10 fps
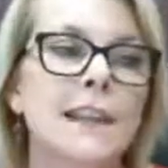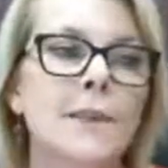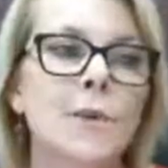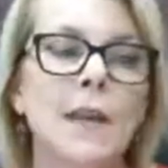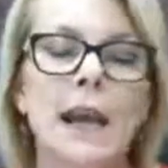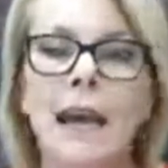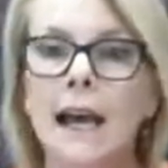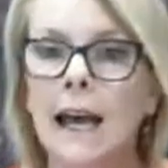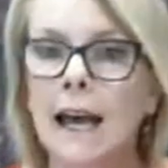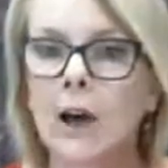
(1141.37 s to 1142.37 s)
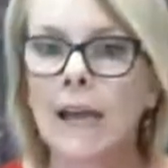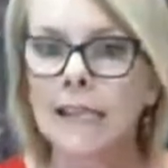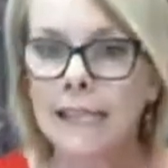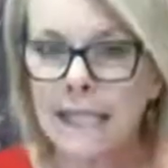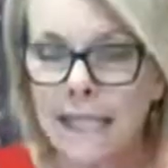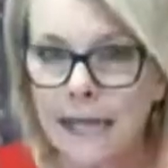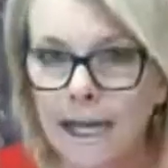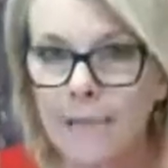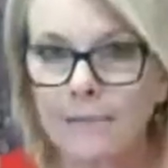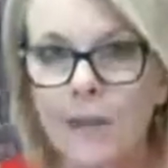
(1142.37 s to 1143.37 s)
to give you an
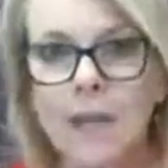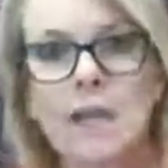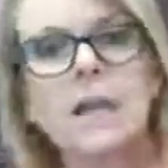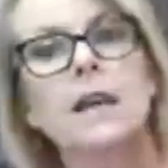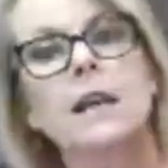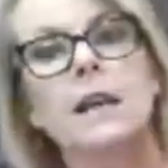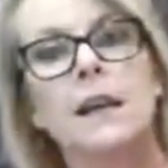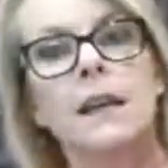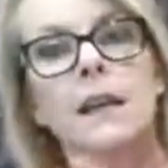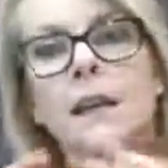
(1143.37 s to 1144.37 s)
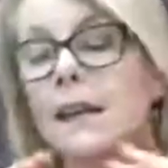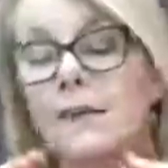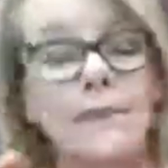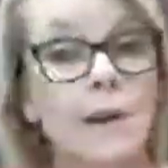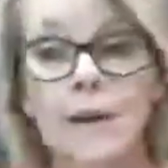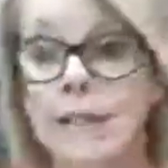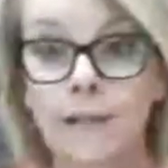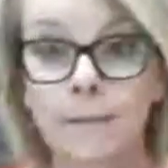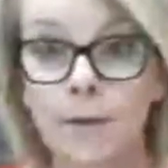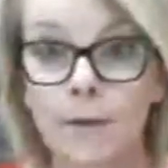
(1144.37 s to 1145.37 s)
idea, very
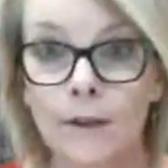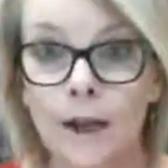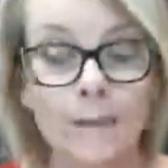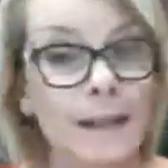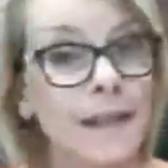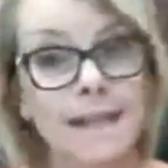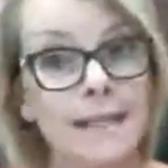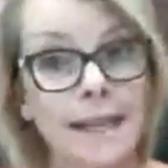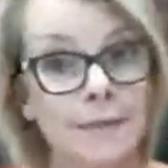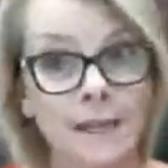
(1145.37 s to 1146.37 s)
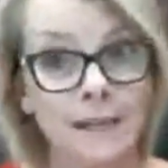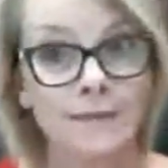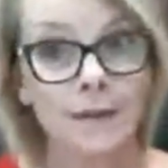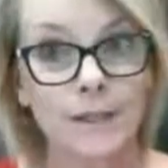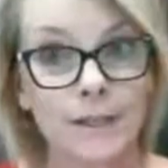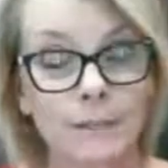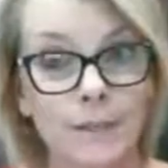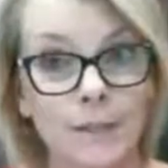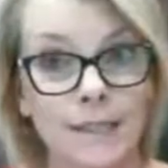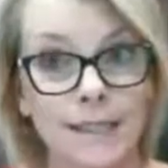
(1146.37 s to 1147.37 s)
simple. I mean, that statement is very
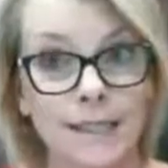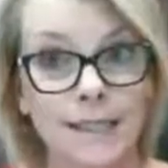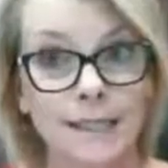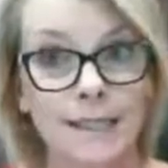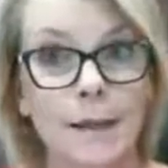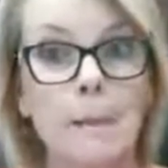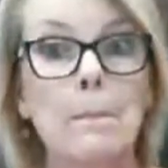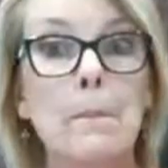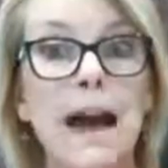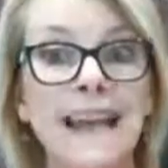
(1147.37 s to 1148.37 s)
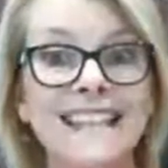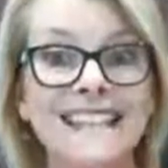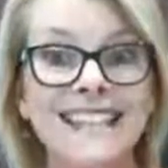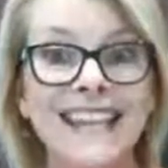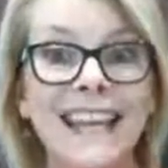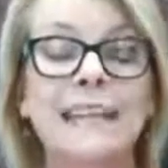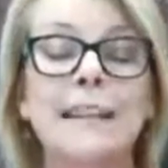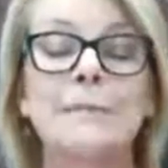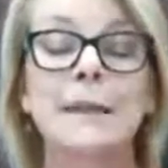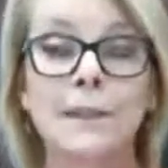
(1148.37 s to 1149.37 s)
simple, isn't it? But it
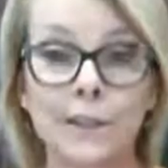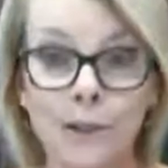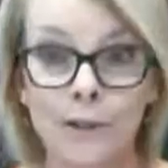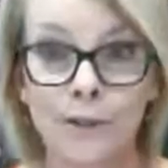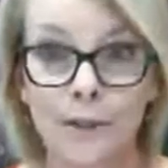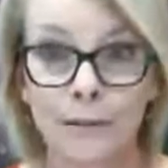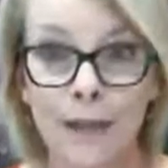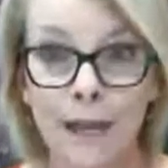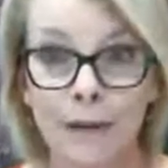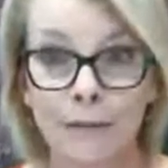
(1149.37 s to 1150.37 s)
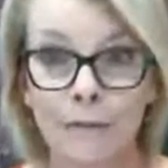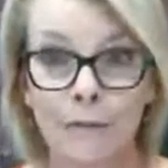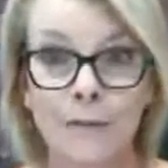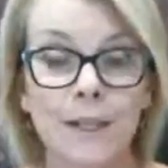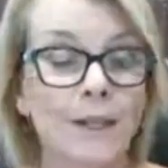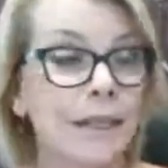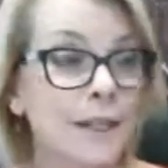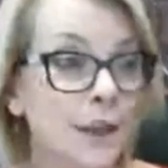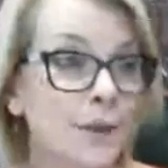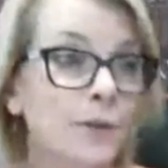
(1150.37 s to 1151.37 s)
can be so, so powerful. So
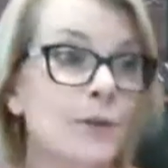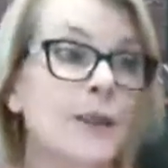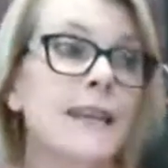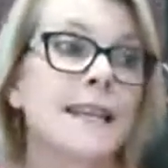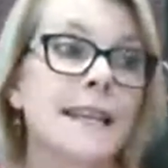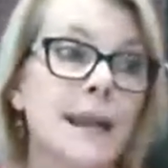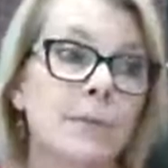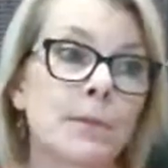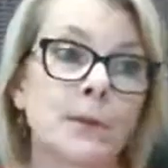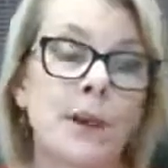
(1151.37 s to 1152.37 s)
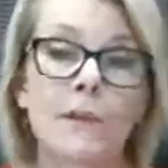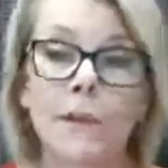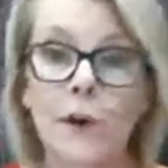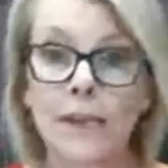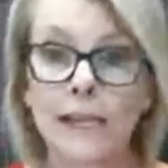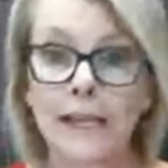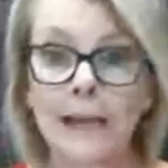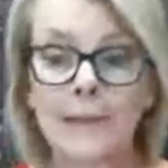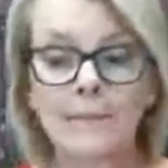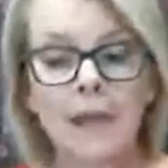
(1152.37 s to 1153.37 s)
let's go through the example that I've got
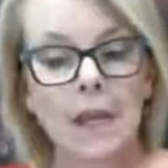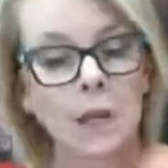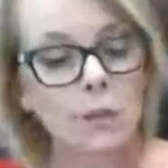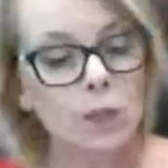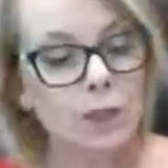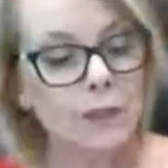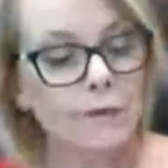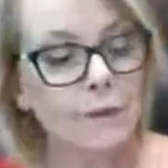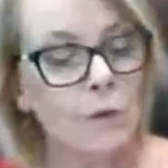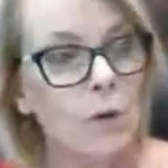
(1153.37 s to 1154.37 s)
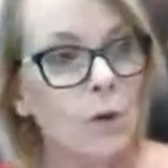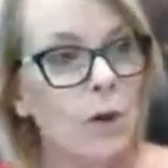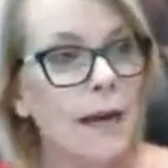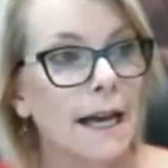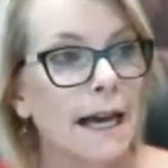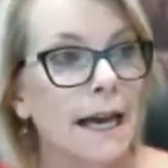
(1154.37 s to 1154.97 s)
here, which is for